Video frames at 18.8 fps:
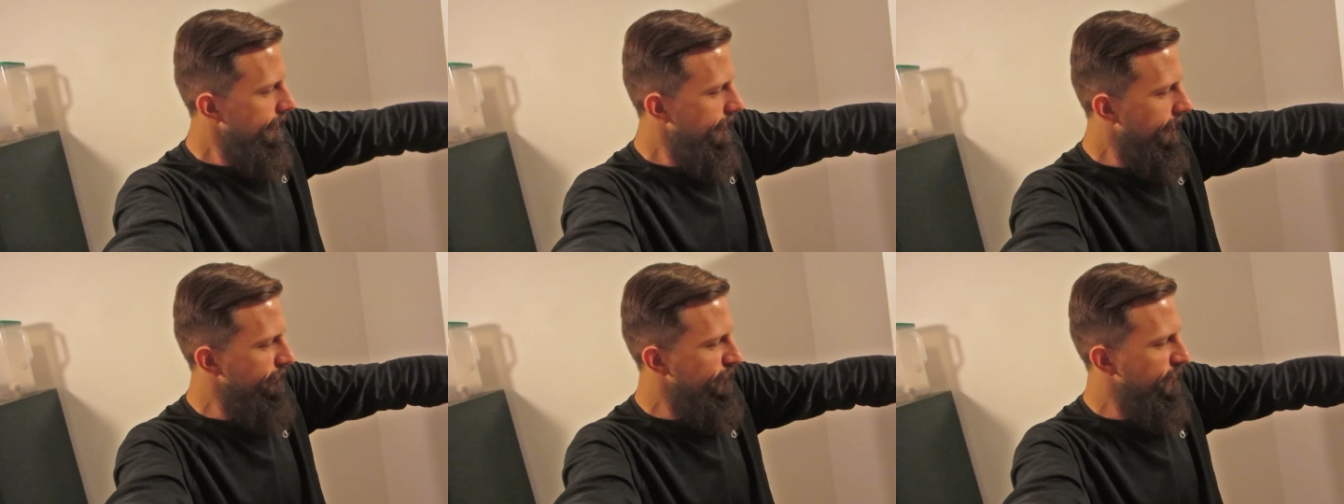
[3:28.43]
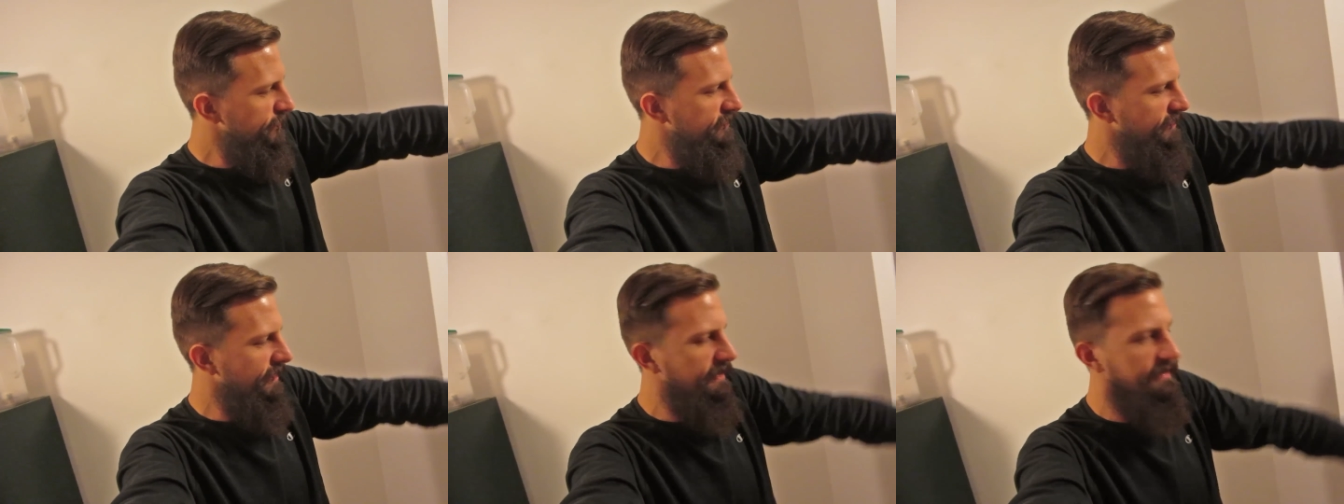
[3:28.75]
off
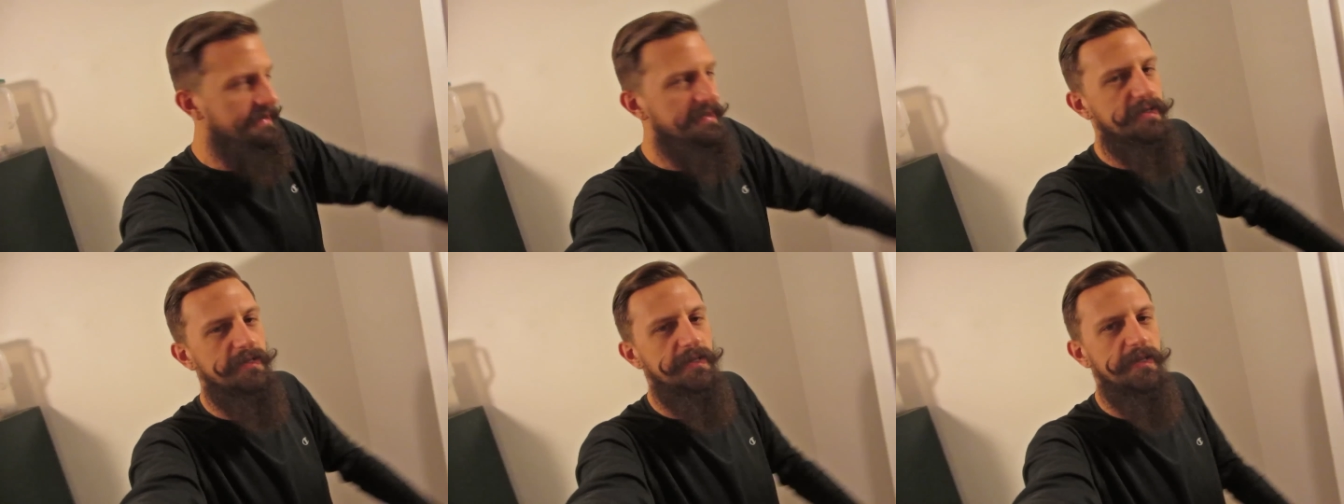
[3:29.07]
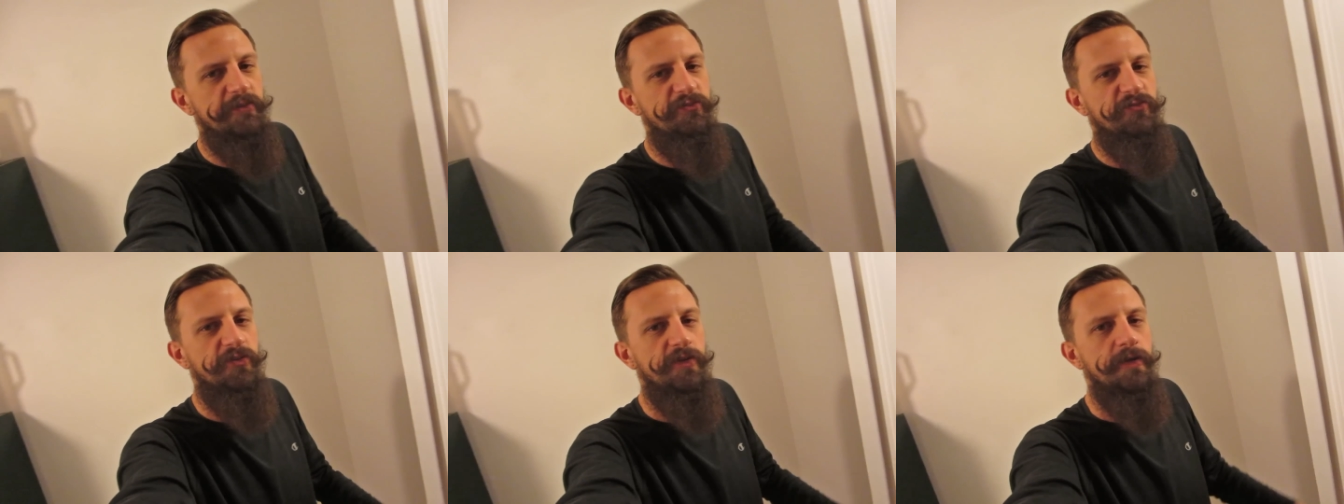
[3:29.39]
the side of the
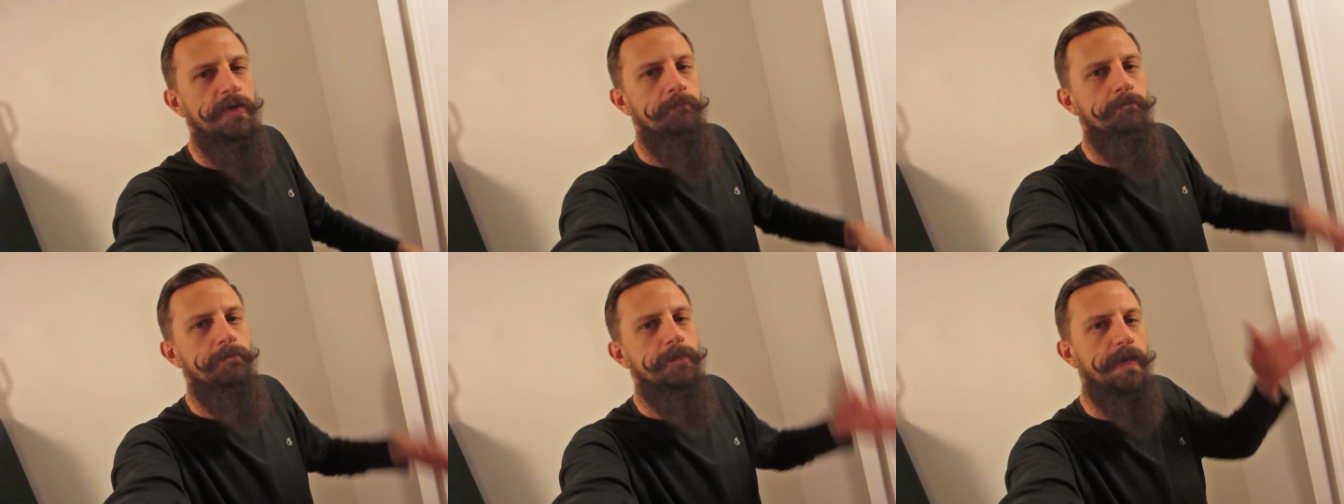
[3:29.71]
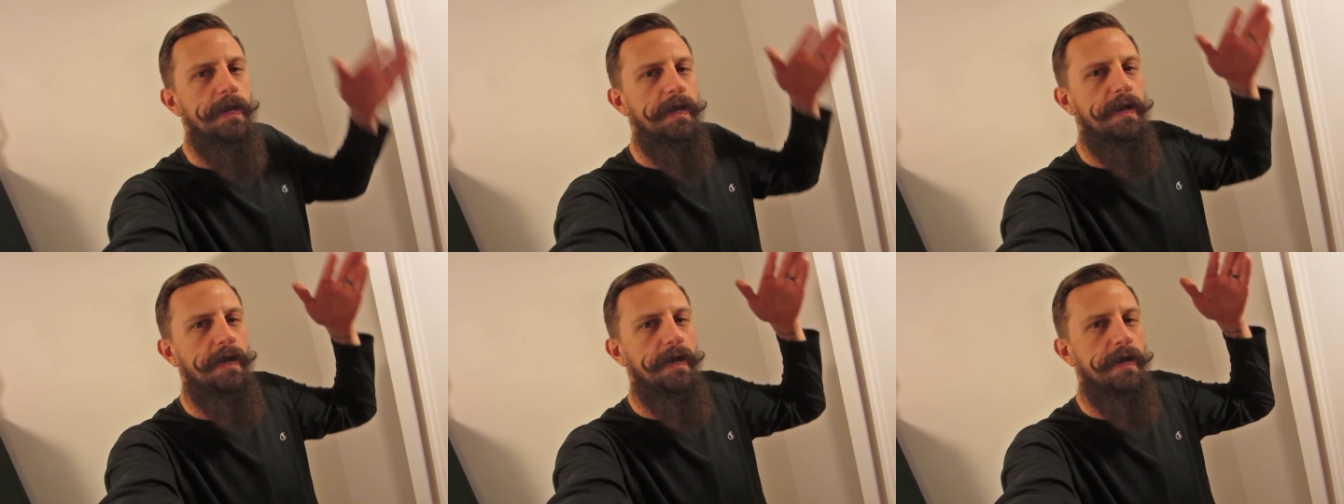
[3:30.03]
cliff
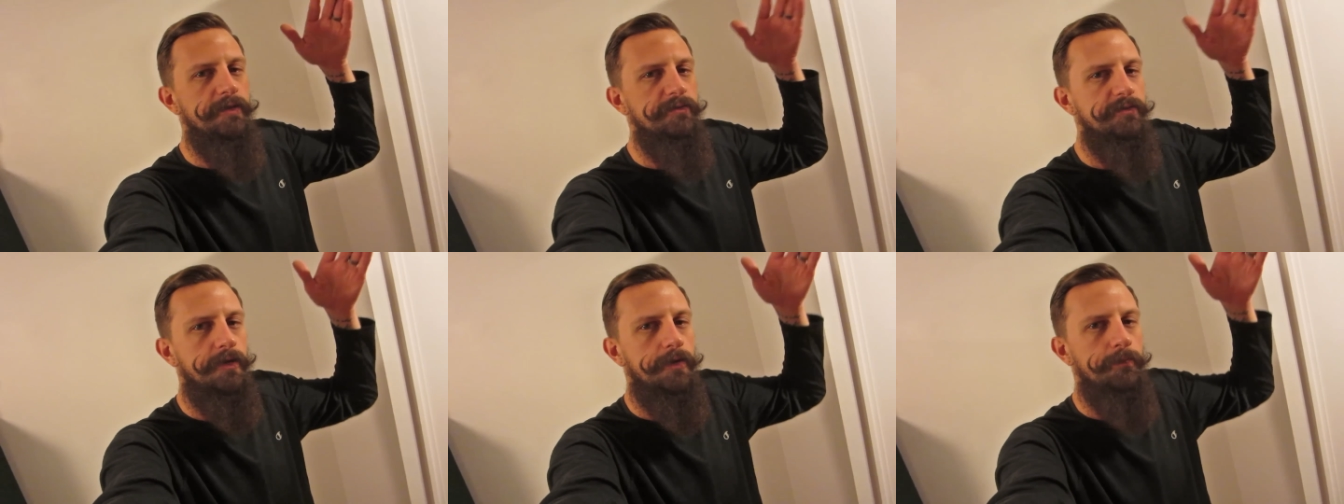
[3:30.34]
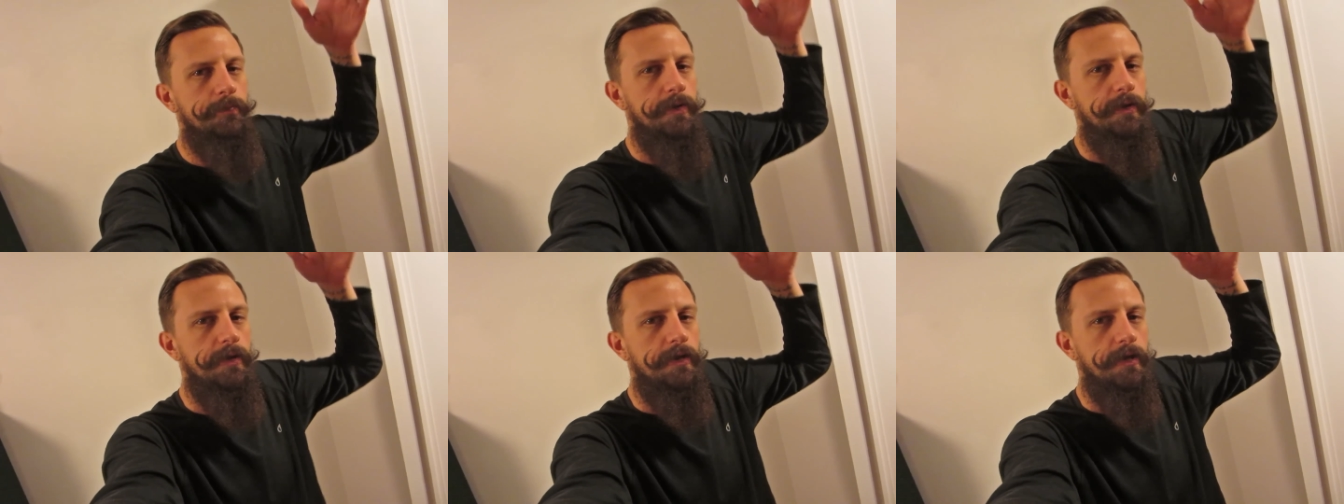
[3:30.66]
and I ended
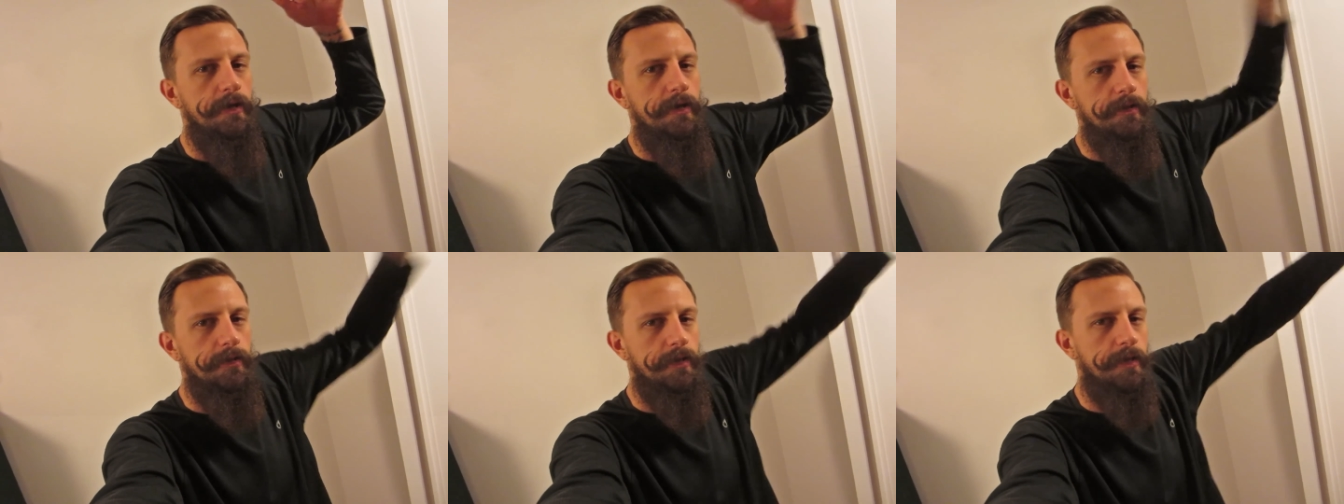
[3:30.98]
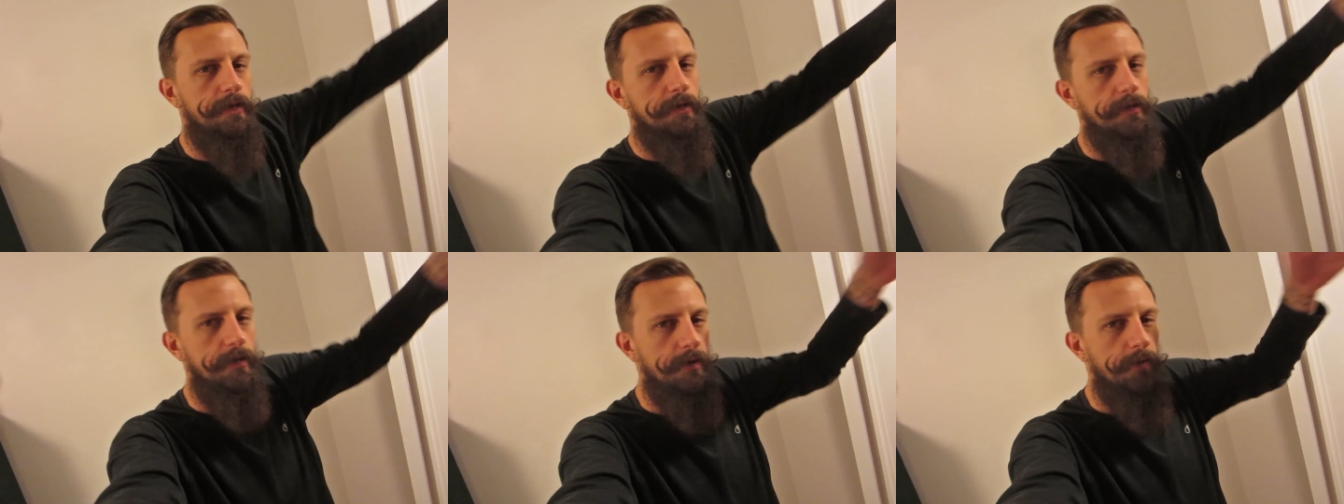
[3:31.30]
up,
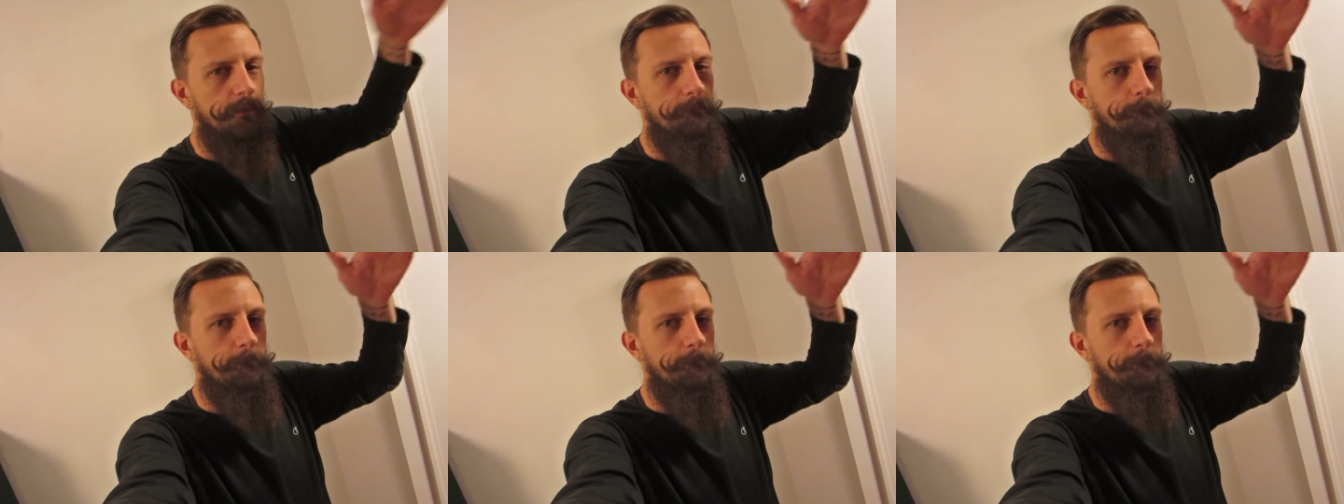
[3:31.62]
like,